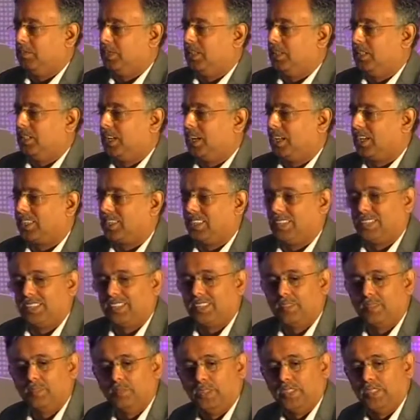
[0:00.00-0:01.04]
be the
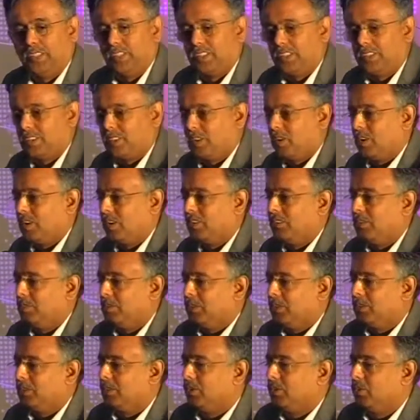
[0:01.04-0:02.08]
architect, be the technology
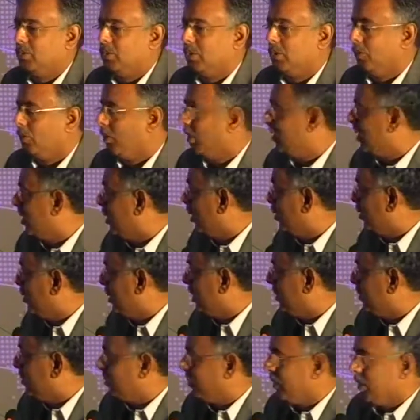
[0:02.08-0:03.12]
person who I wanted to
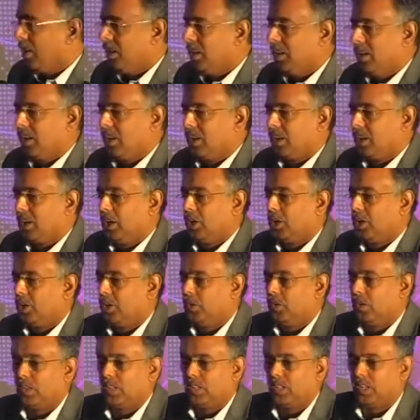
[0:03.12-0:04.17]
be
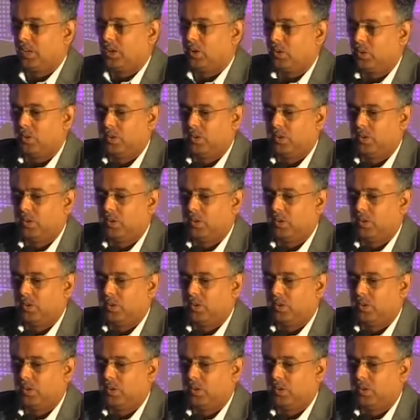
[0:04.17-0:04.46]
continue on that